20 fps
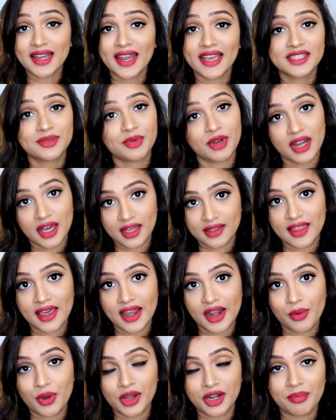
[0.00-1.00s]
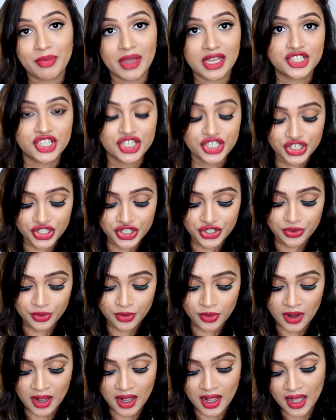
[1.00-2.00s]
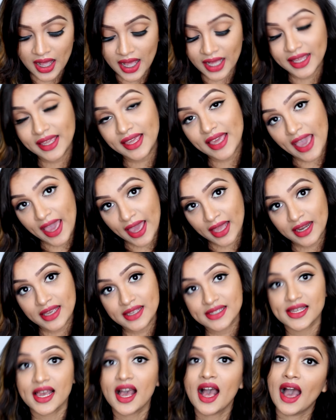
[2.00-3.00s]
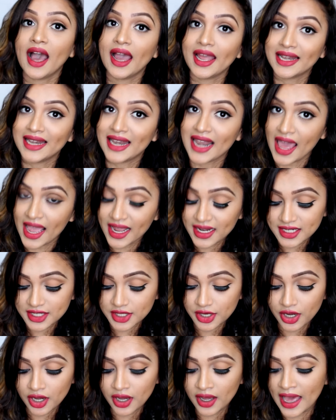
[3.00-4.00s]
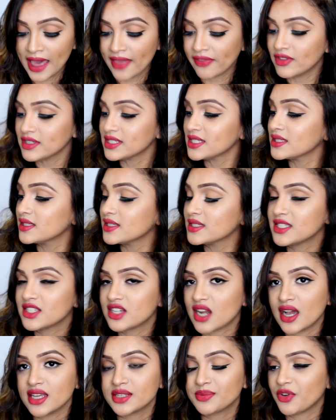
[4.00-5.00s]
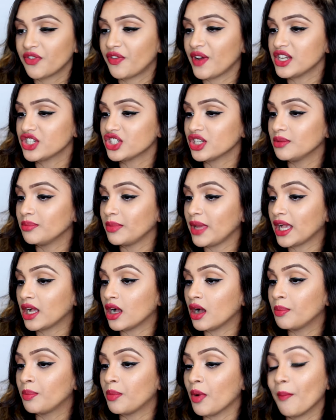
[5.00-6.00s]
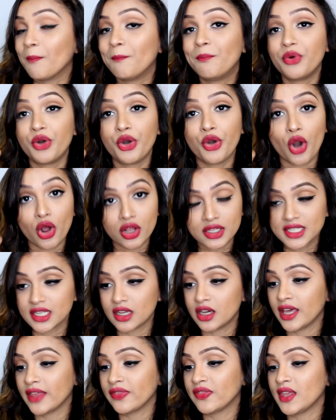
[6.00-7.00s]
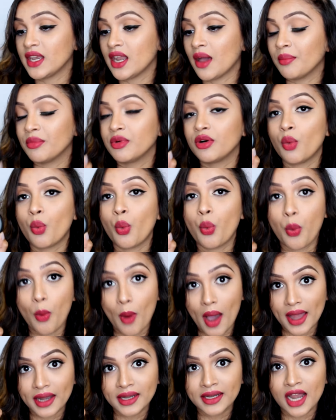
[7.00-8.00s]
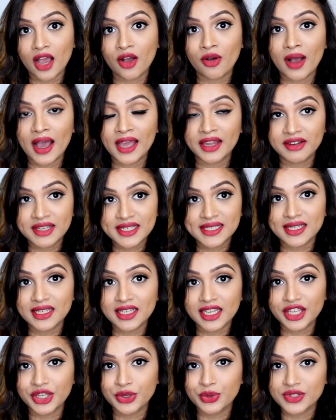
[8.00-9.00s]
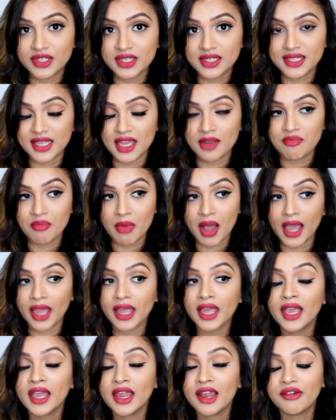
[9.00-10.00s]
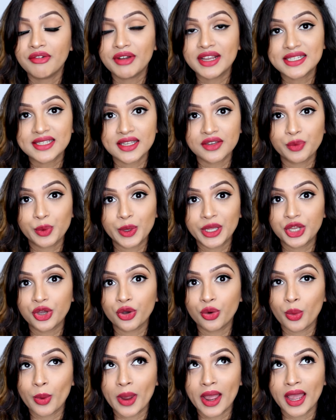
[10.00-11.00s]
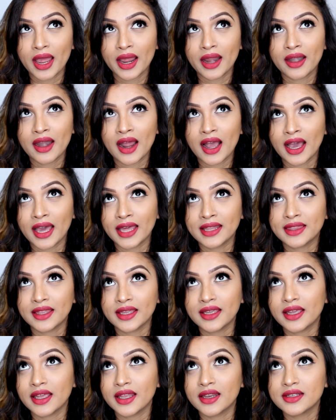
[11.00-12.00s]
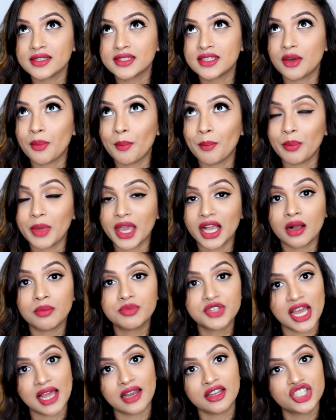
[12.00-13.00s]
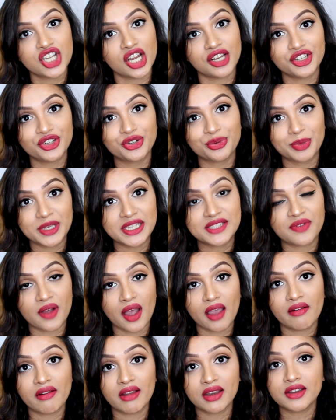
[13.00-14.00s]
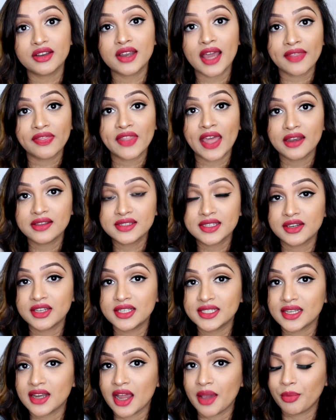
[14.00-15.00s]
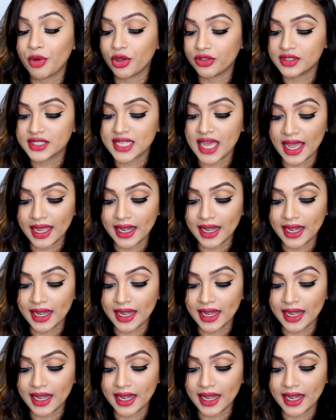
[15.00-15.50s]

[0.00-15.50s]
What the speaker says: the next product that I want to mention to you again is a highlighter, and this is the Stars Professional Makeup Bronzer in the number 1. Now I recently used this in my recent video, where I think it is the makeup challenge under ₹500, and that is the reason I bought this